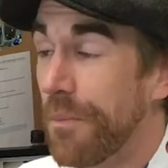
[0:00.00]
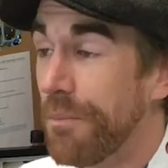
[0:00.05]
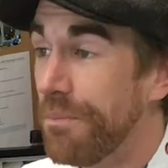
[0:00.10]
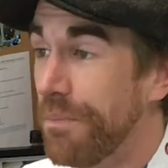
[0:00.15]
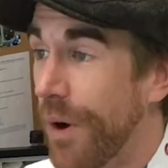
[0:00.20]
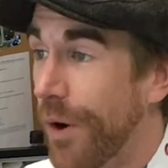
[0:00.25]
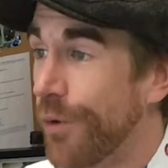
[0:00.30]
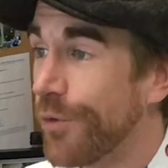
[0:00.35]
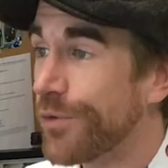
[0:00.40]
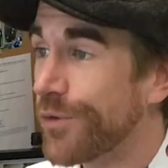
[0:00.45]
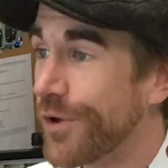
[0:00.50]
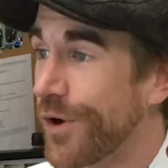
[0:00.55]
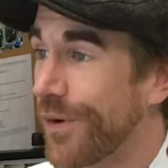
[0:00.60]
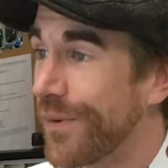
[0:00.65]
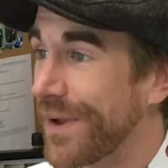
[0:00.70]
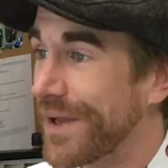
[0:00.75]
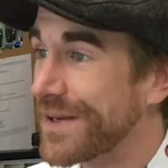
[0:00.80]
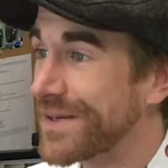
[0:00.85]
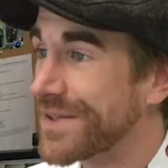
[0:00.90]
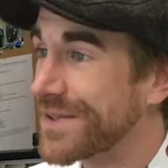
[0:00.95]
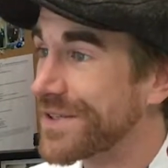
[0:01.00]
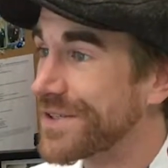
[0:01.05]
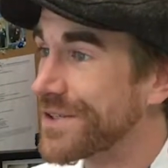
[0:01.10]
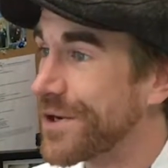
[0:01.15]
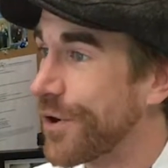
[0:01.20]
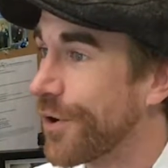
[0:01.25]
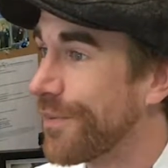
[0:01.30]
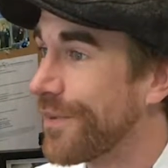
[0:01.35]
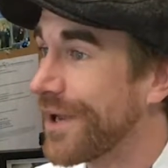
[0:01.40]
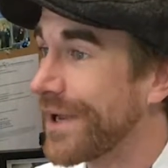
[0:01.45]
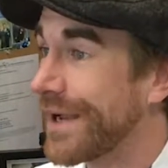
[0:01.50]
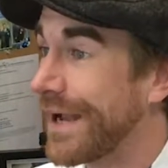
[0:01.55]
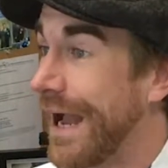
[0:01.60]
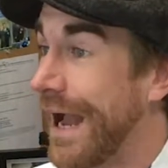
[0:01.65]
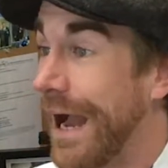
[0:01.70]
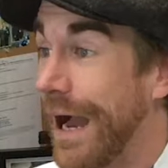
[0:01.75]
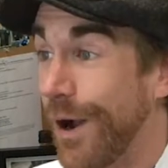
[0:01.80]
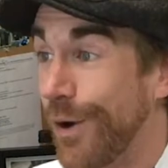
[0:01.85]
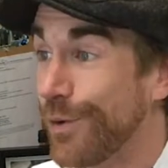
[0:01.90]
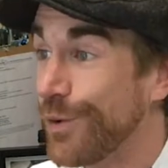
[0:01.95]
both go into determining
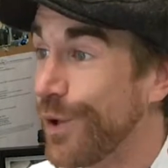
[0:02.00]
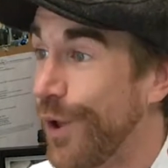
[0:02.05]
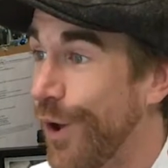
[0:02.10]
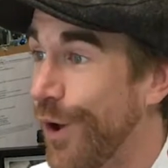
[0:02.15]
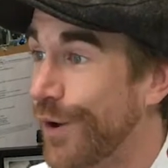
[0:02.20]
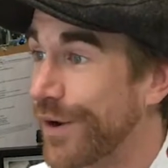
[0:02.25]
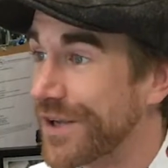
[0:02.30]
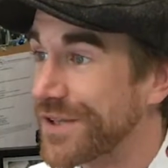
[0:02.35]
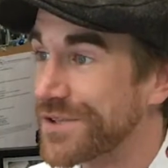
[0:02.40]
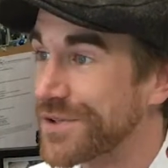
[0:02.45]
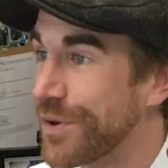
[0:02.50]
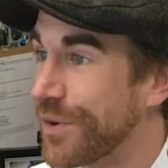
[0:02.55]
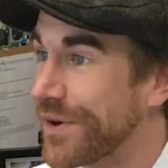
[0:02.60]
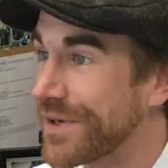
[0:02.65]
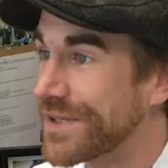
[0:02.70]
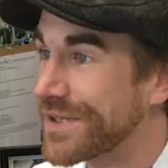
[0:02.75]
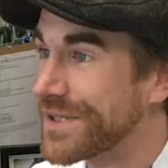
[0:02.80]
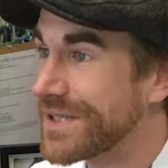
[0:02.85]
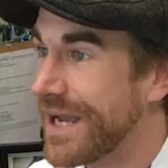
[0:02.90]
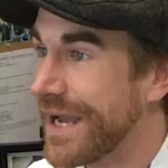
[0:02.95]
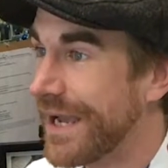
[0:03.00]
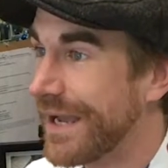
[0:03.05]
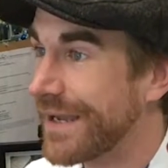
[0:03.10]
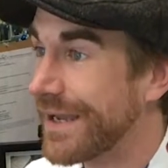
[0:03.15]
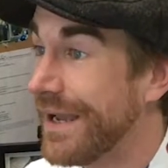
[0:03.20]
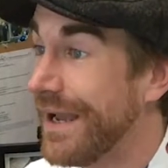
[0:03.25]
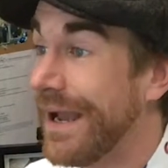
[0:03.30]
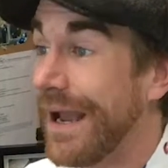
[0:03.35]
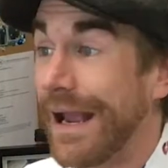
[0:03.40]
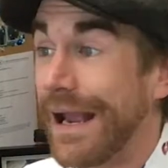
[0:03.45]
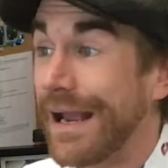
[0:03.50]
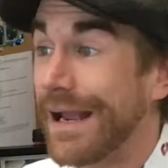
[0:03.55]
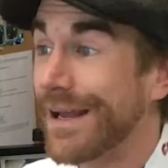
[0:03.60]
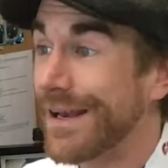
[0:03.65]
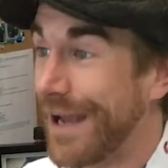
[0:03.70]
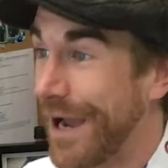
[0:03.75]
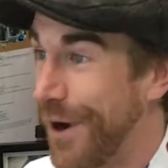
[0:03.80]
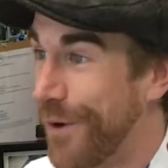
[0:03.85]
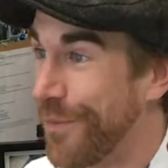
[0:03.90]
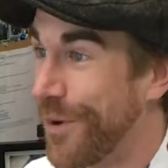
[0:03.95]
how long it's going to take
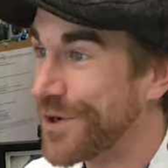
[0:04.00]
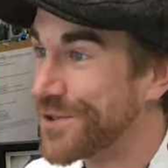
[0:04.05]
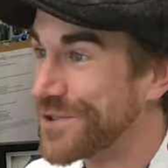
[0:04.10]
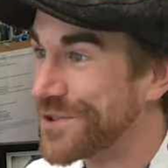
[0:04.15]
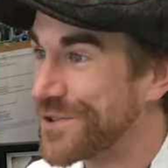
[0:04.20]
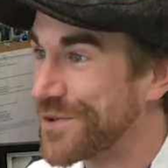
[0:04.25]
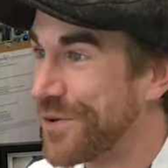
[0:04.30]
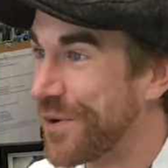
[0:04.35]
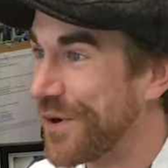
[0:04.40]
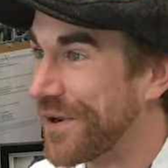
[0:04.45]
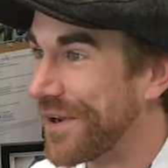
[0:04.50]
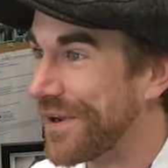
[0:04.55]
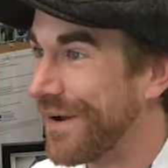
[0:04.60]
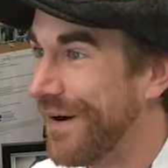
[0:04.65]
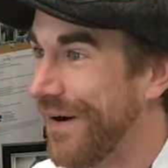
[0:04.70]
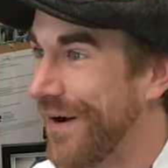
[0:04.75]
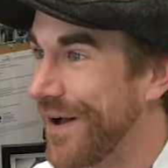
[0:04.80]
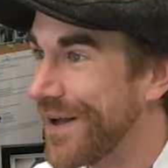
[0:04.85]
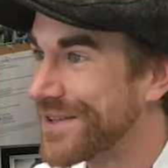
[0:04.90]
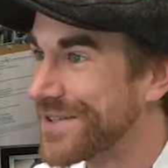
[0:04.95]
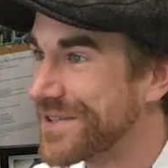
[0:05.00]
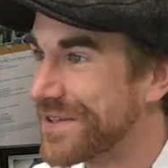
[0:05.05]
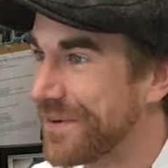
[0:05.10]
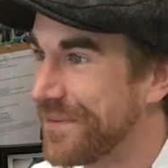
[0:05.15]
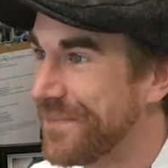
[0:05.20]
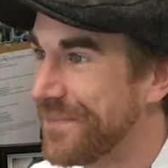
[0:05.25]
and how much it's going to cost.